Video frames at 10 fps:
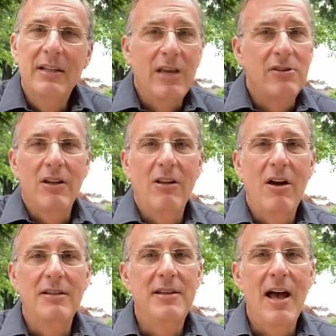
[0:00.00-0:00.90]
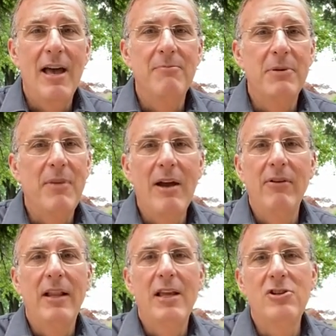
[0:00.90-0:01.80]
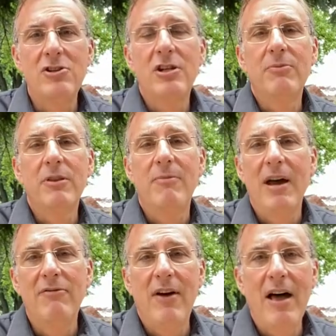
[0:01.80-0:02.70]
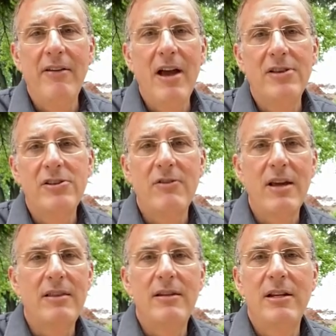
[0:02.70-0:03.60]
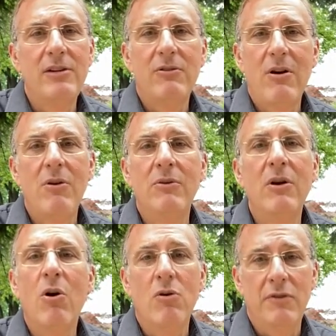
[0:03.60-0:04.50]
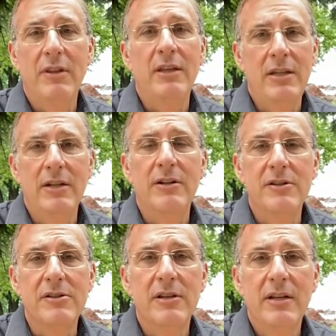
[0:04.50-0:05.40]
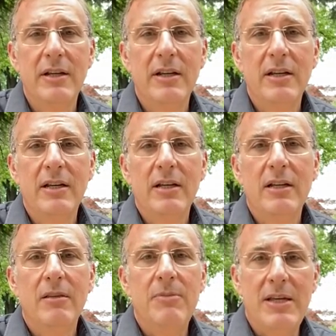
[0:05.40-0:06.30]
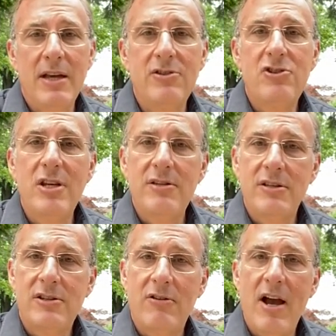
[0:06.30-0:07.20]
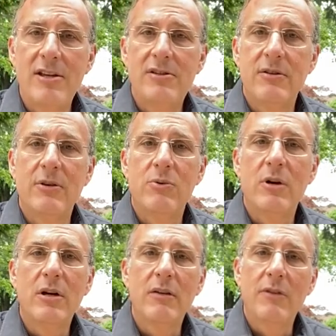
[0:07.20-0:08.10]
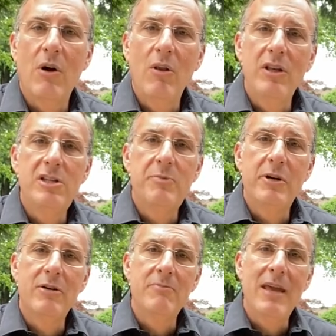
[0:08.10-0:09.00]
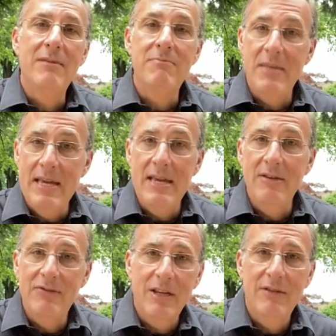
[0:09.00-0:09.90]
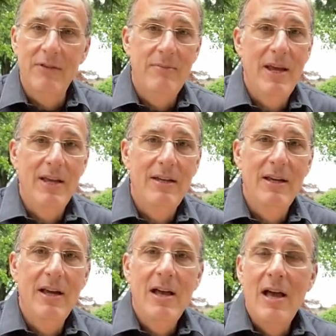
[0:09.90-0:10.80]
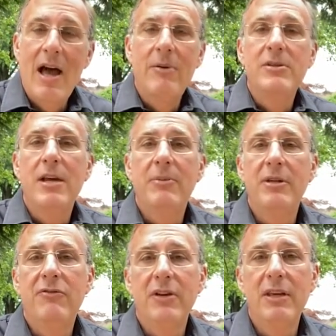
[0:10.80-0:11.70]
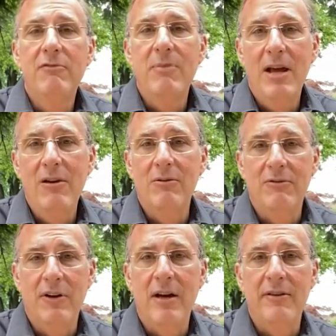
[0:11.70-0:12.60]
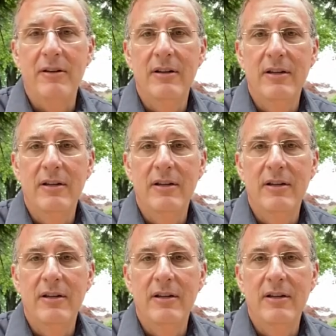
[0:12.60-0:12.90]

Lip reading: It took a long time, but my relationship with my father has strengthened and grown over the years. Because Jesus Christ, through the work of the Holy Spirit, made me a forgiven man, I was able to forgive my own father.